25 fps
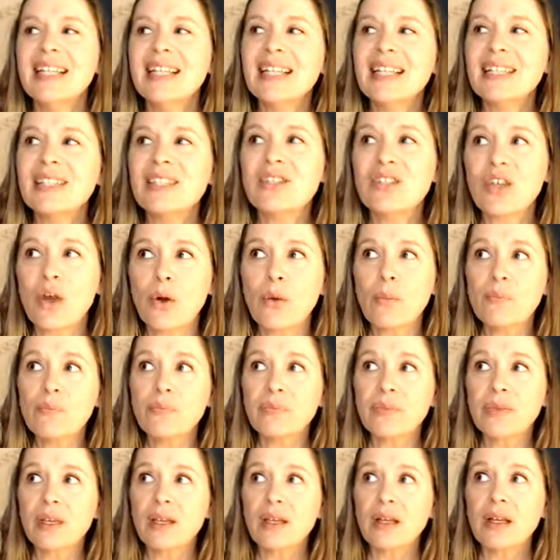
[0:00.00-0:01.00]
So
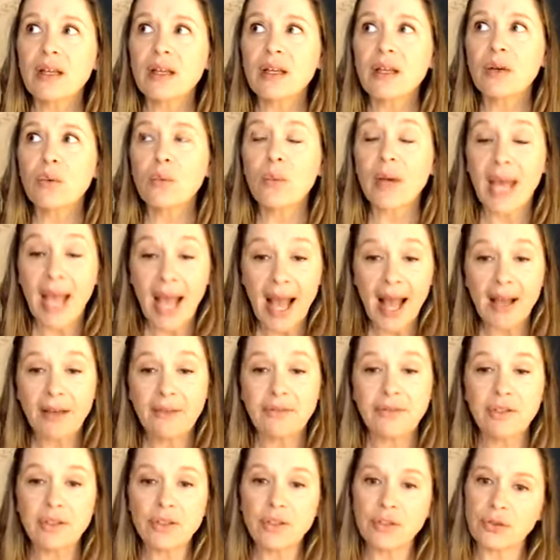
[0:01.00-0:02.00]
we
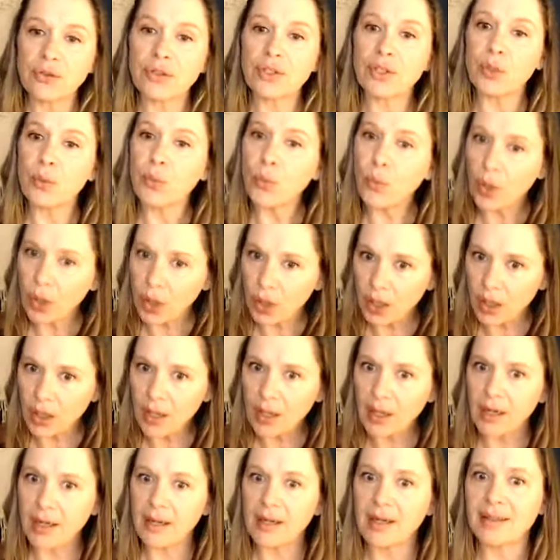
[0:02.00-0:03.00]
have to do some
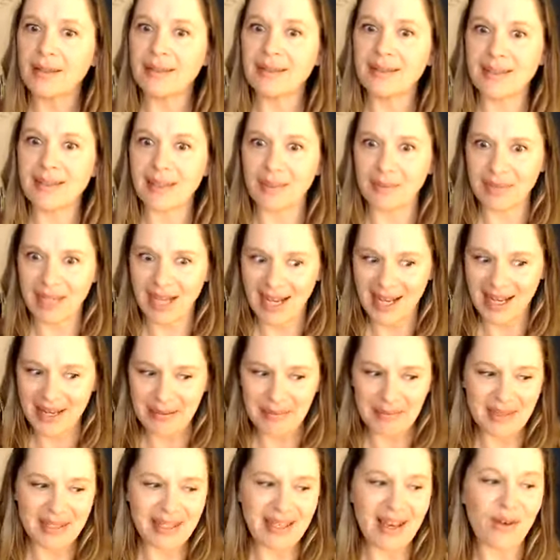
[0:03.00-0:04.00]
work
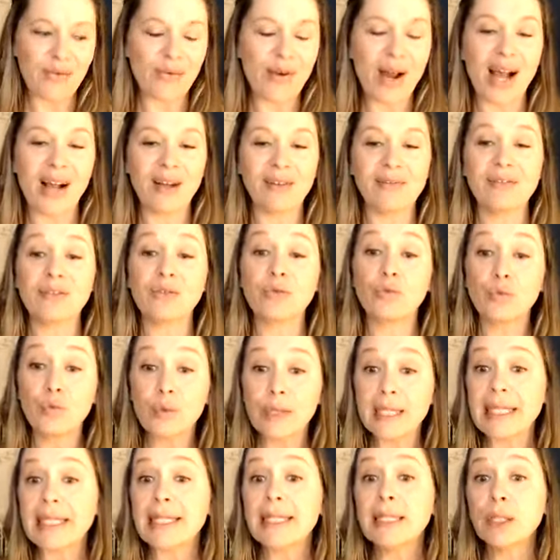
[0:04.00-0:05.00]
sometimes around
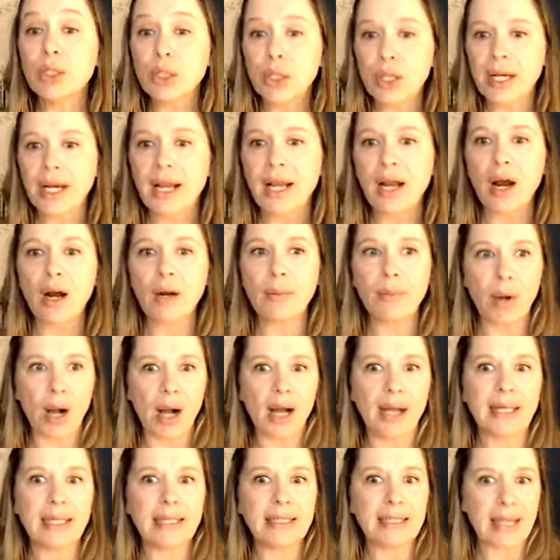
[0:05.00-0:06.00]
relearning our
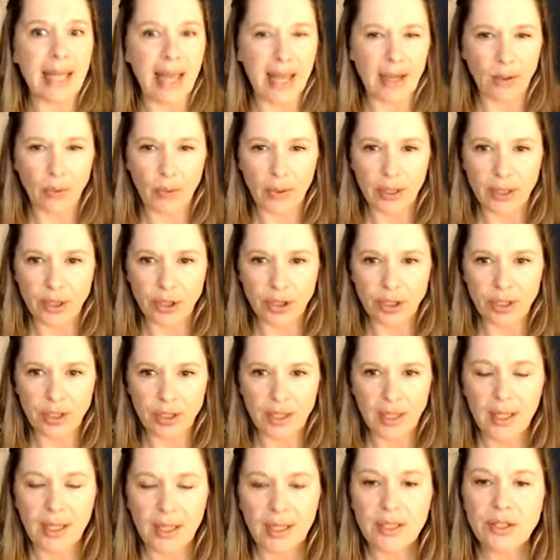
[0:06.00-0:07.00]
body's language,
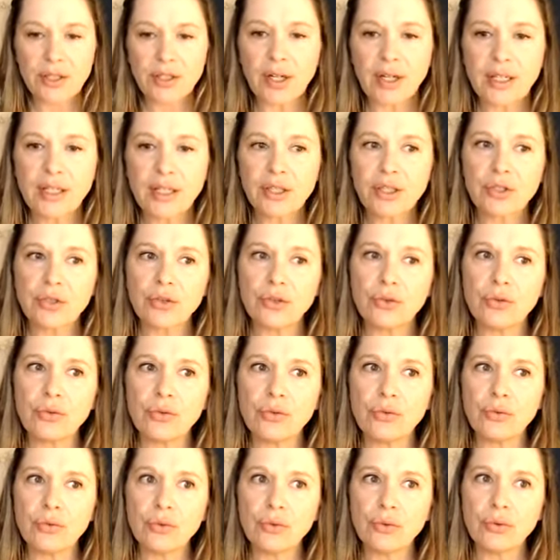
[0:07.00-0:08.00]
starting
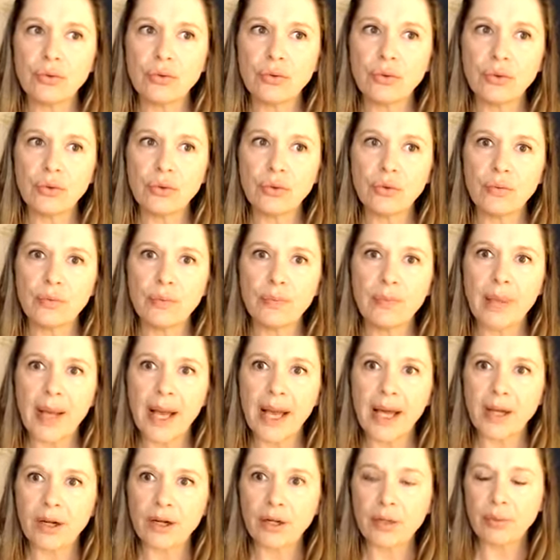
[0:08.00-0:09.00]
to
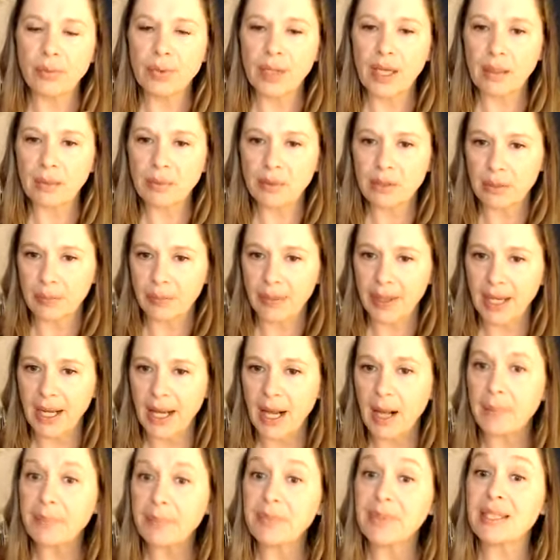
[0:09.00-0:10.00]
better be able to pick
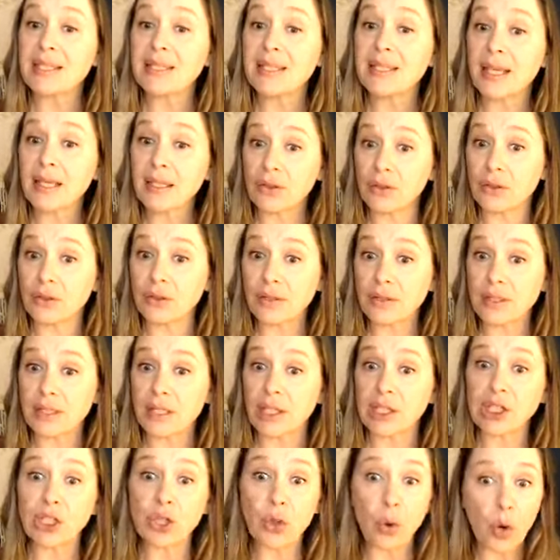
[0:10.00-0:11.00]
up the signals
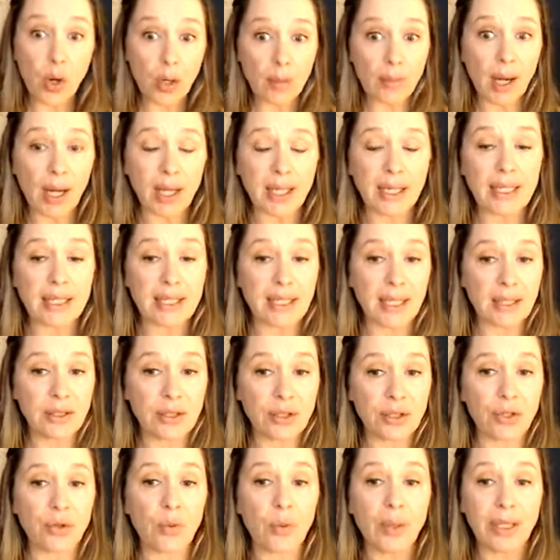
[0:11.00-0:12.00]
that your body sends
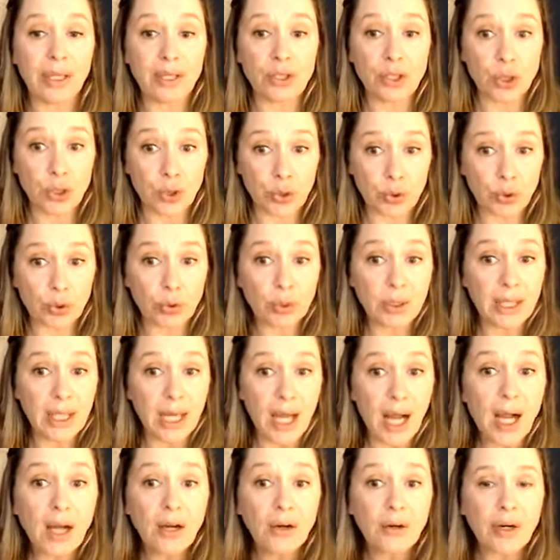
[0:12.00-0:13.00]
you when it's truly
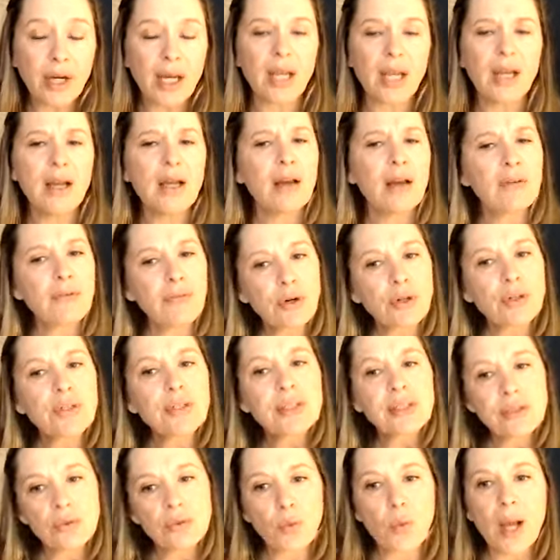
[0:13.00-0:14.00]
hungry
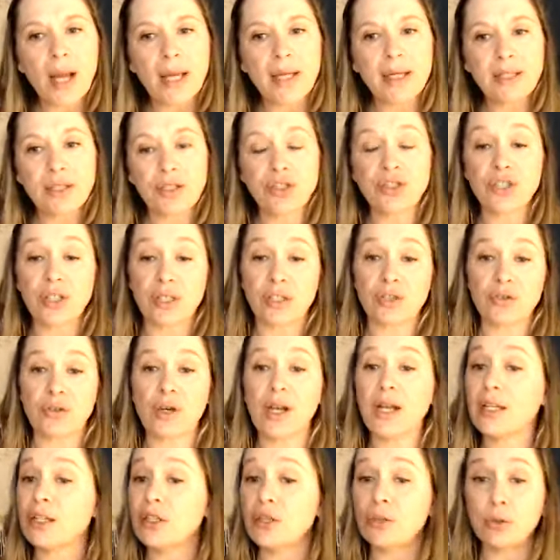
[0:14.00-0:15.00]
versus when it's just
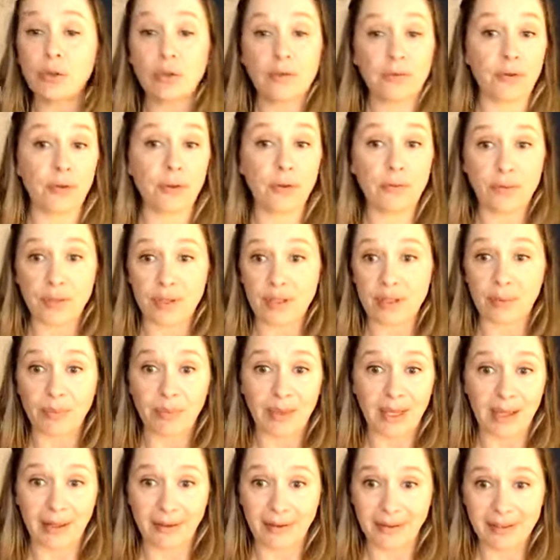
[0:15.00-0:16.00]
trying to use food for
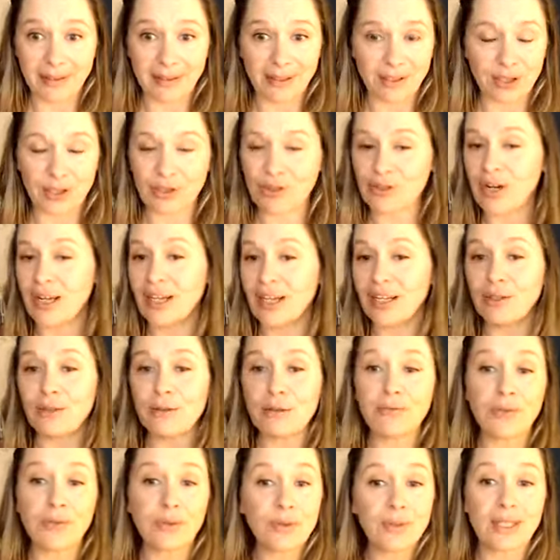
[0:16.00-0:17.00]
something else, just trying to use
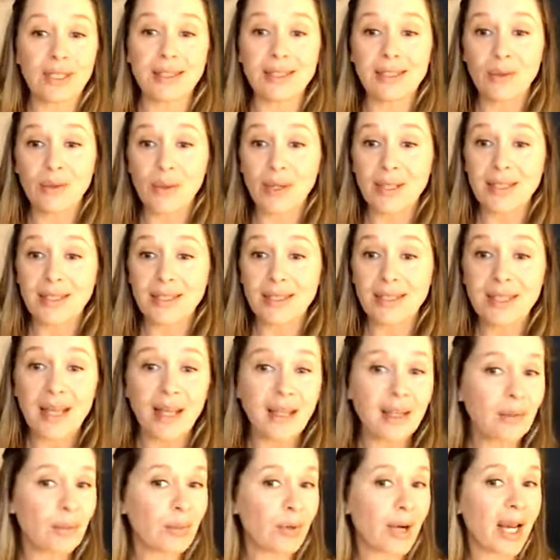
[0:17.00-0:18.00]
food because it wants to
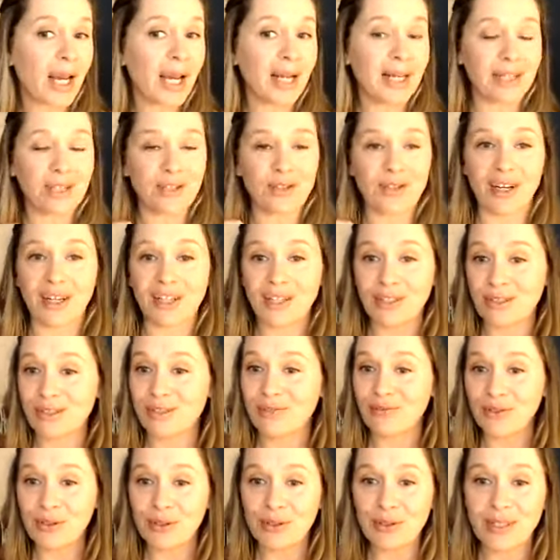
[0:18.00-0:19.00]
celebrate, it's trying to use
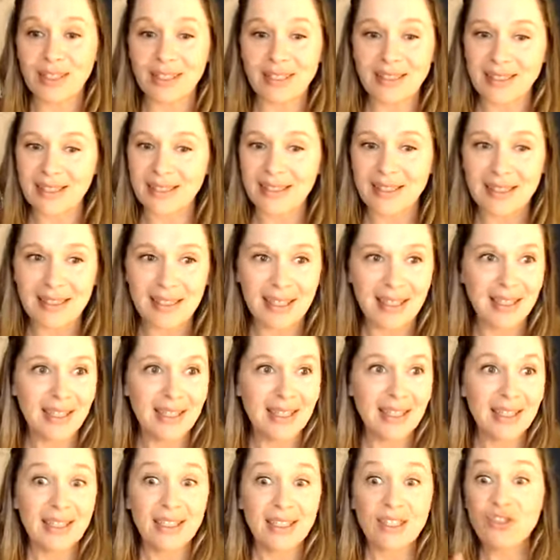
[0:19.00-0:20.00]
food because it's
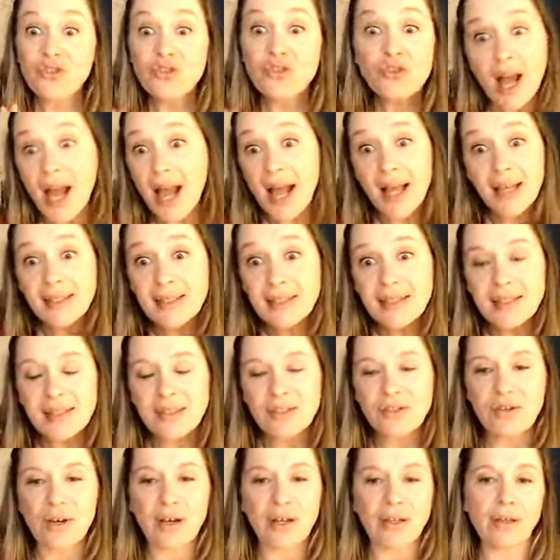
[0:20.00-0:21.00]
stressed, it's
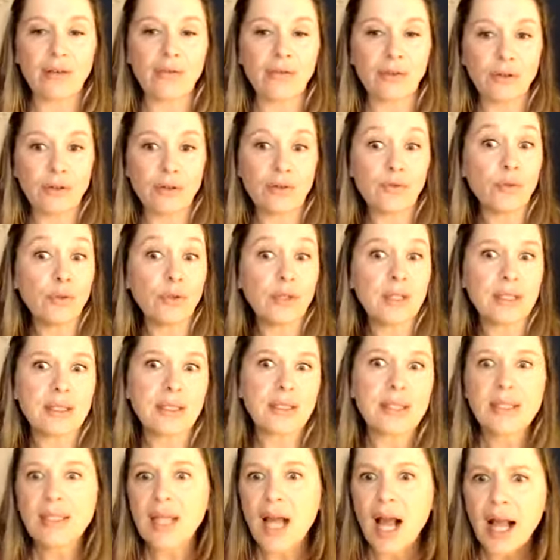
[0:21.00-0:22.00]
trying to use food because
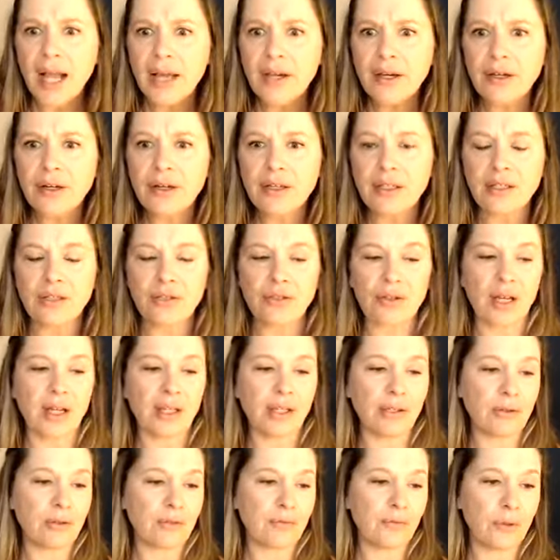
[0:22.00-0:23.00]
it's tired, it's trying to
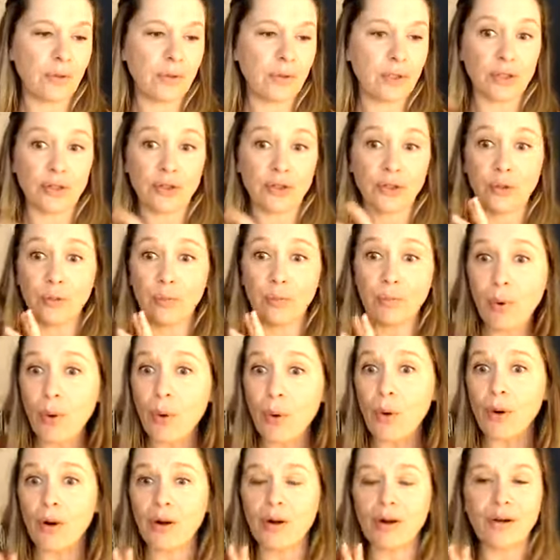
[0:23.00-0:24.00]
use food because you're
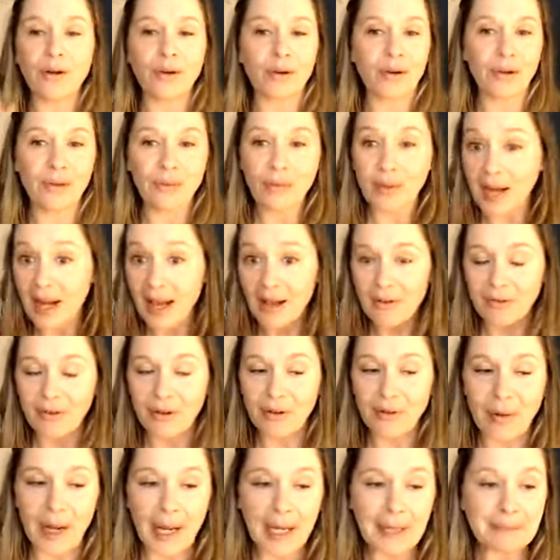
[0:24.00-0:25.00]
bored or whatever,
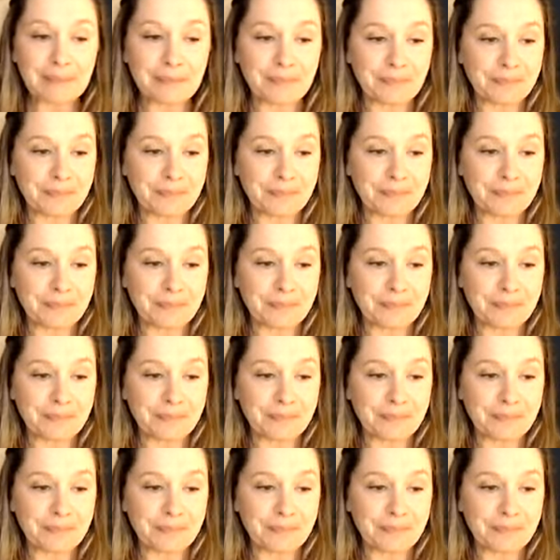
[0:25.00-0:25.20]
right?